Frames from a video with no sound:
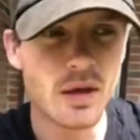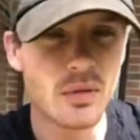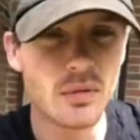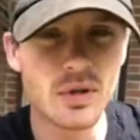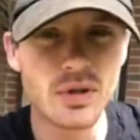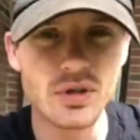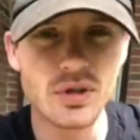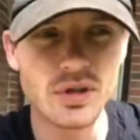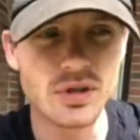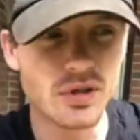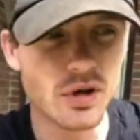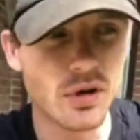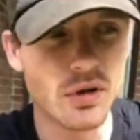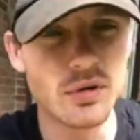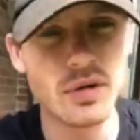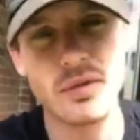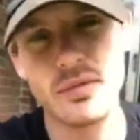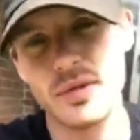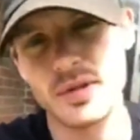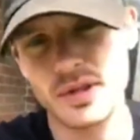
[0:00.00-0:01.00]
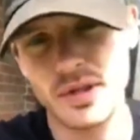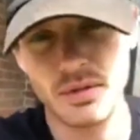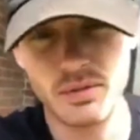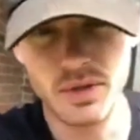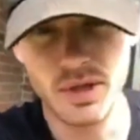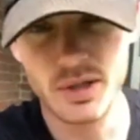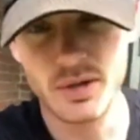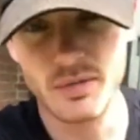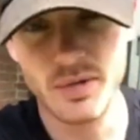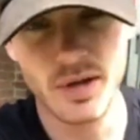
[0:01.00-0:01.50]
which is a whole different
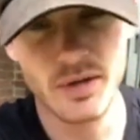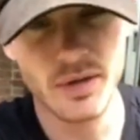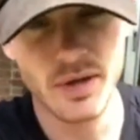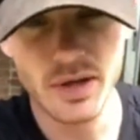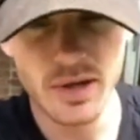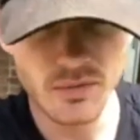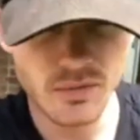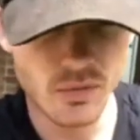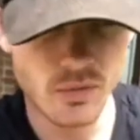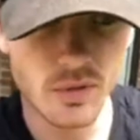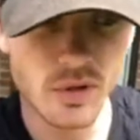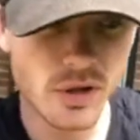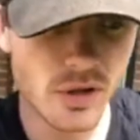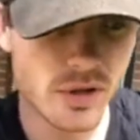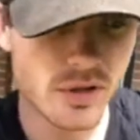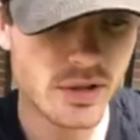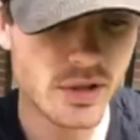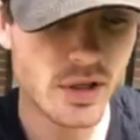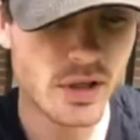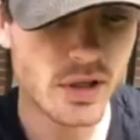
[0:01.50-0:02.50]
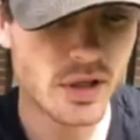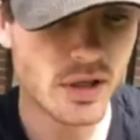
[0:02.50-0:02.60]
subject of how that even works,